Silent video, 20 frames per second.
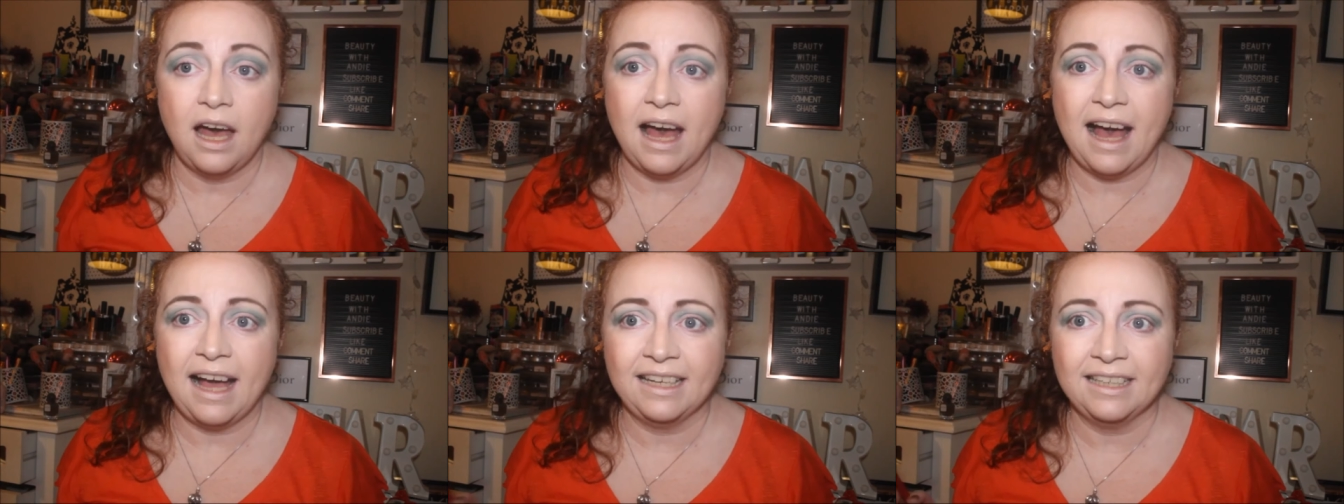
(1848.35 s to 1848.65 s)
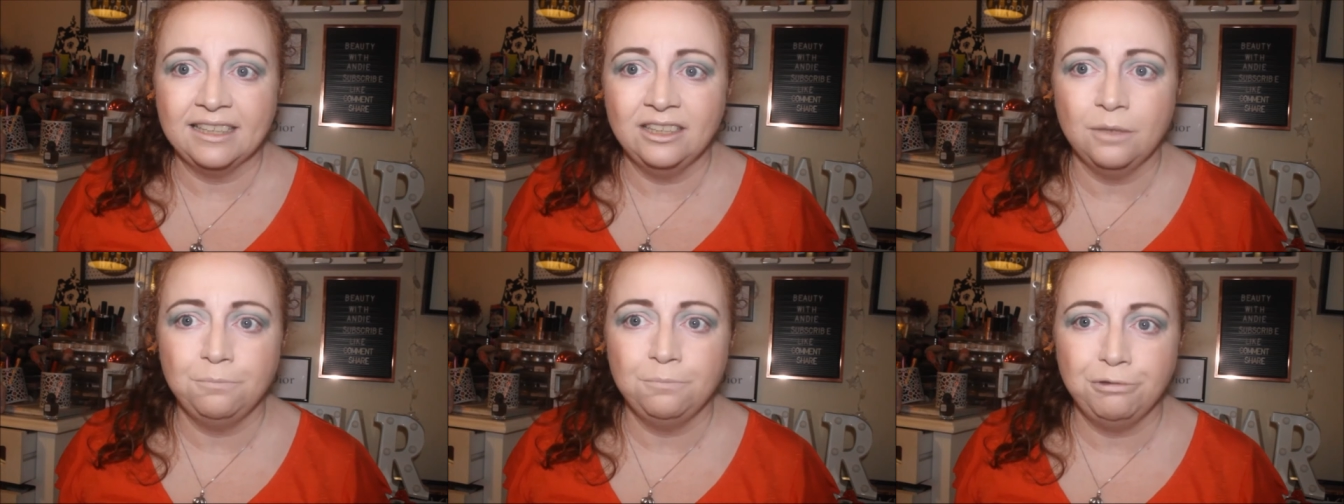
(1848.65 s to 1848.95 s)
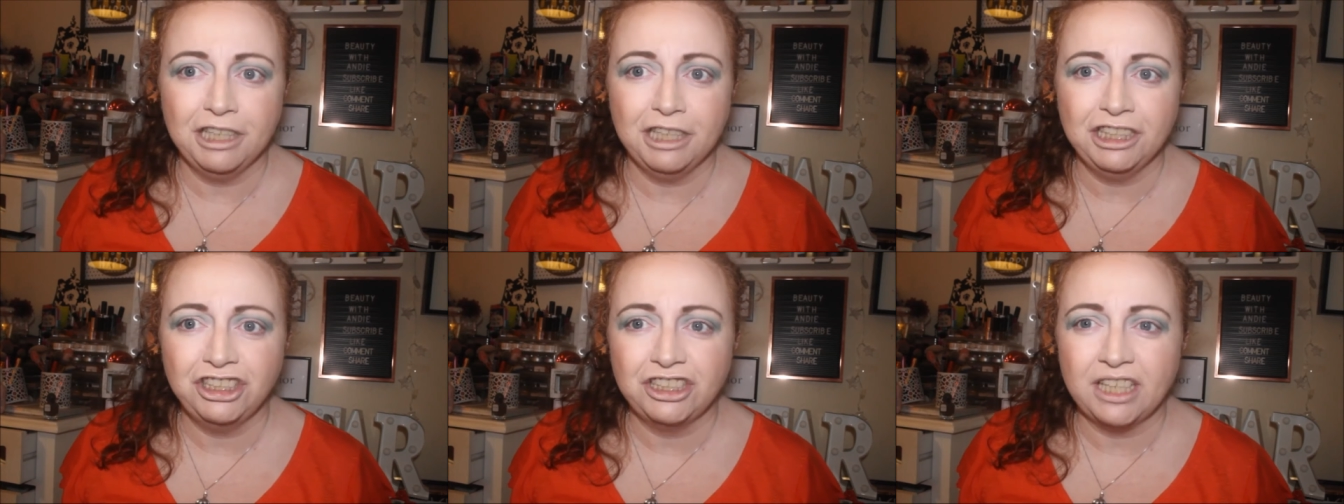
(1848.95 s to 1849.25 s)
I can
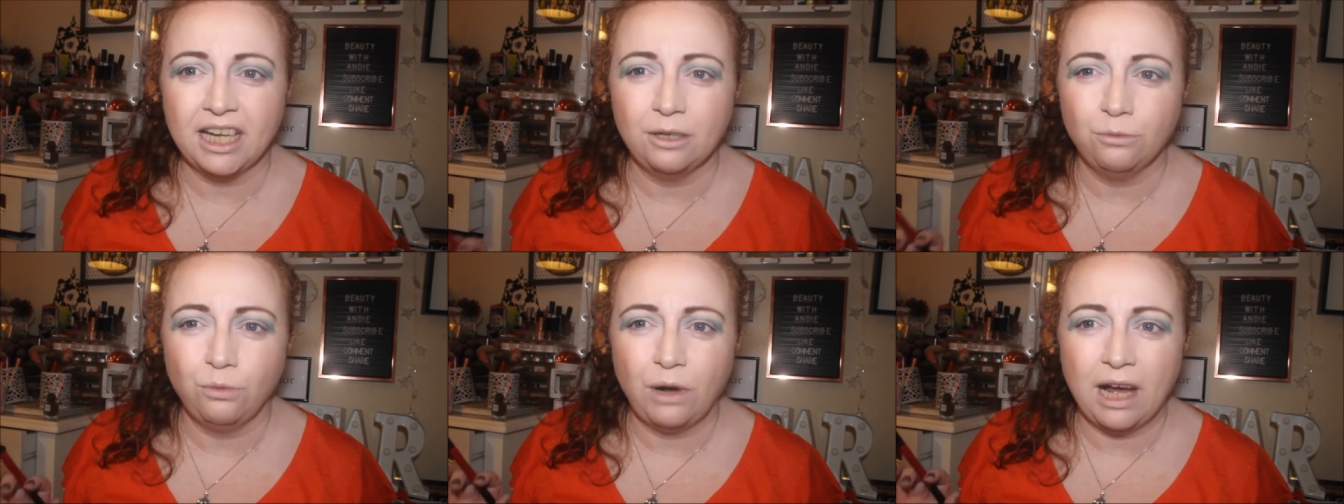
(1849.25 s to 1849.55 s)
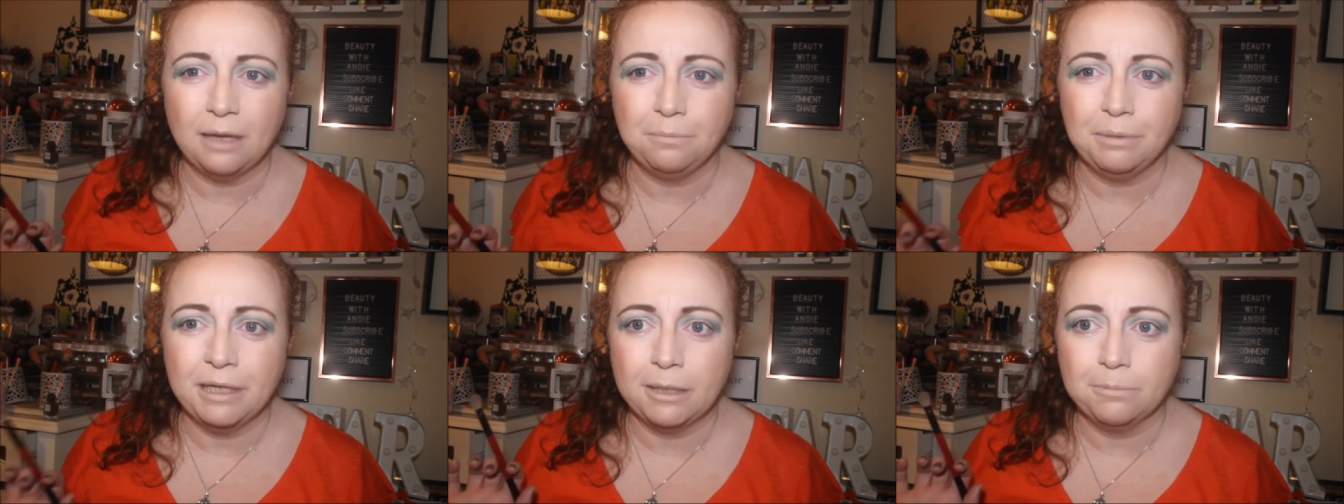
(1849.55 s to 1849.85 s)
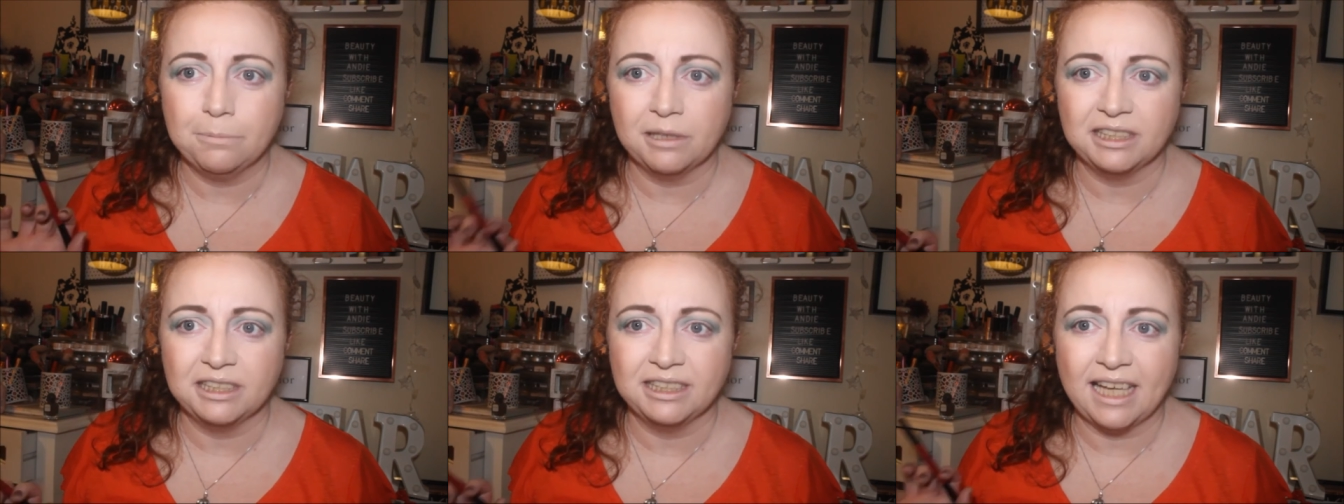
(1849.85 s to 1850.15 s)
appreciate why
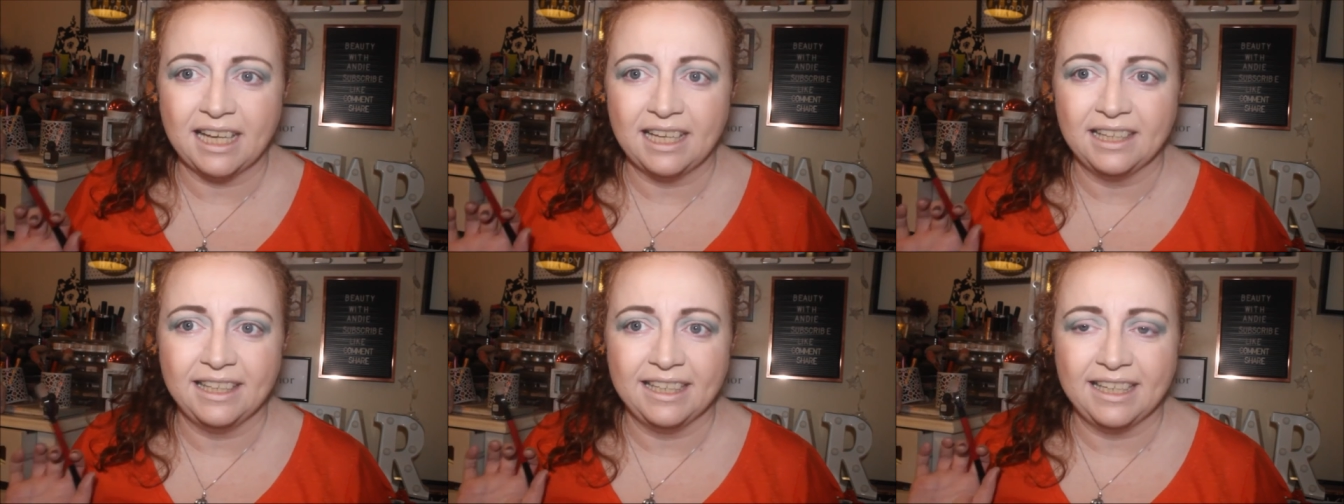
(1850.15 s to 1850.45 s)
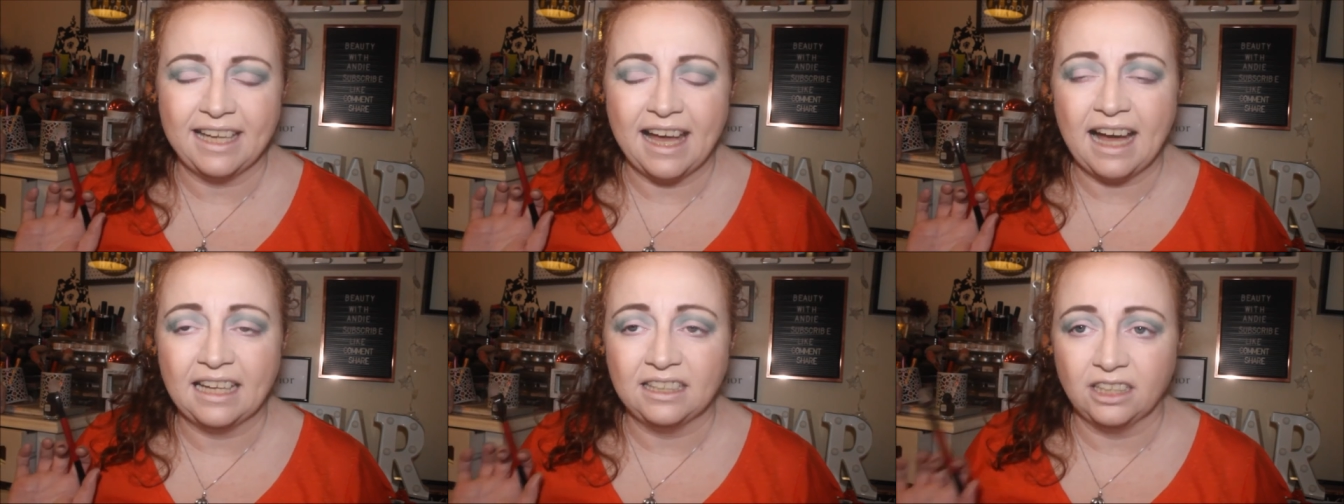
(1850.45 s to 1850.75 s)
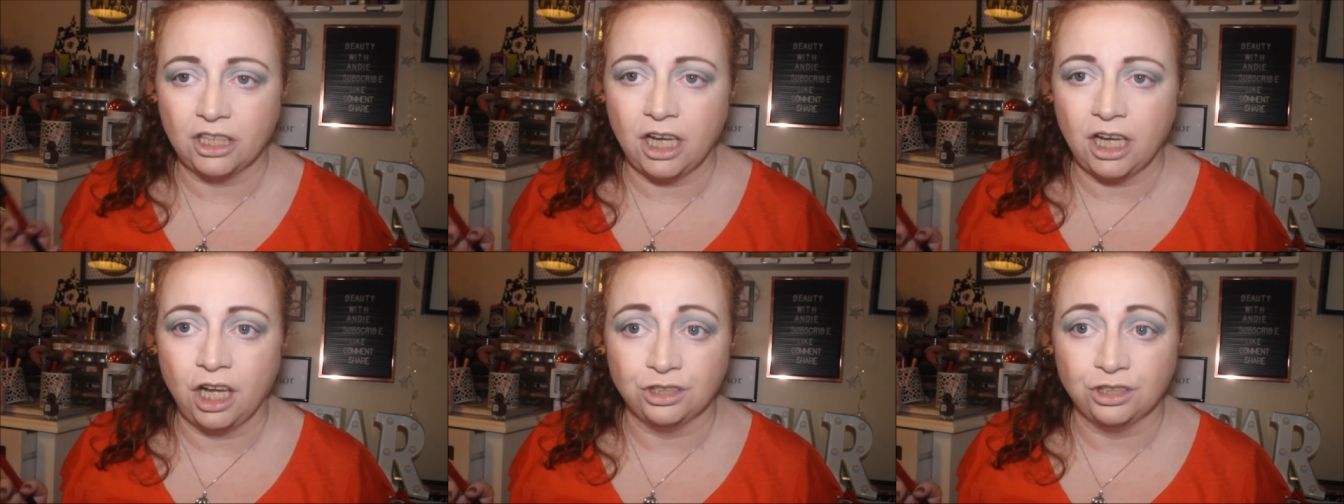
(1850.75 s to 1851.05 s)
people are saying the
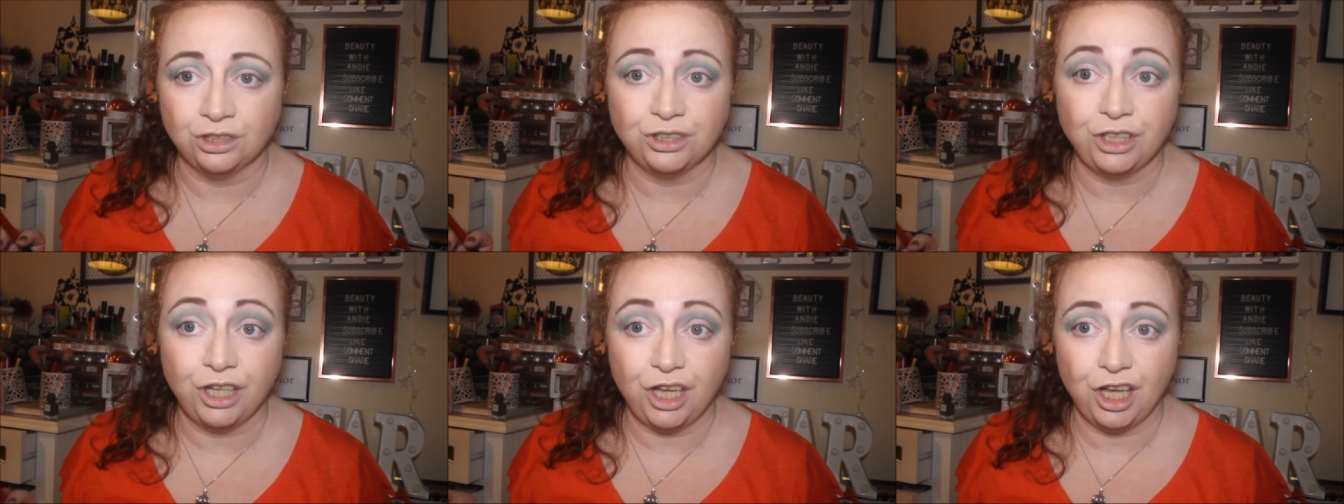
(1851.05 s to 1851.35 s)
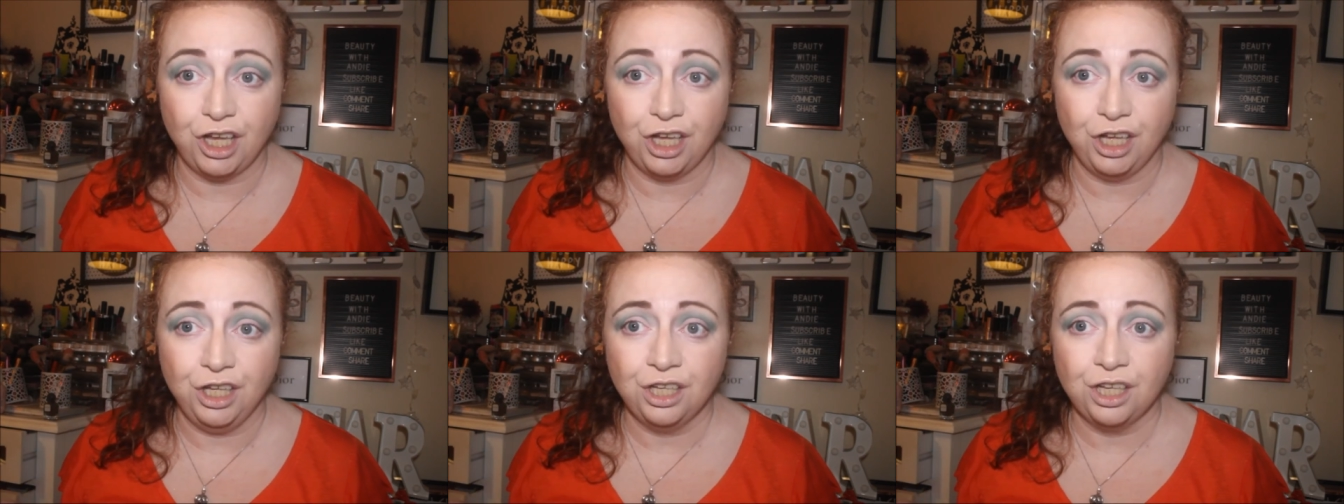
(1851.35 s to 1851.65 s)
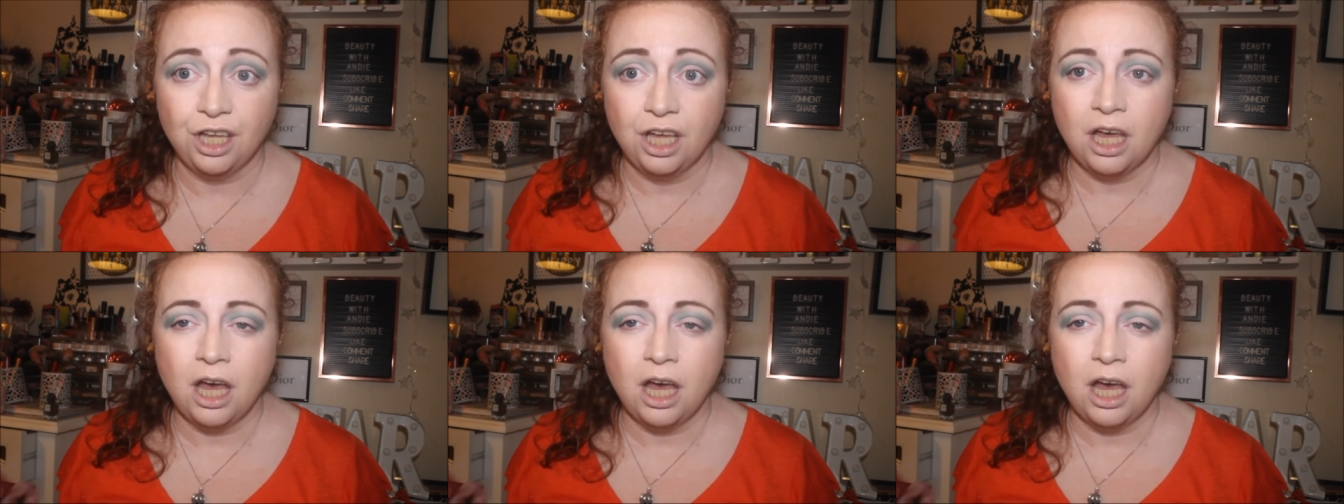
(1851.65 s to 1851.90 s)
Anaconda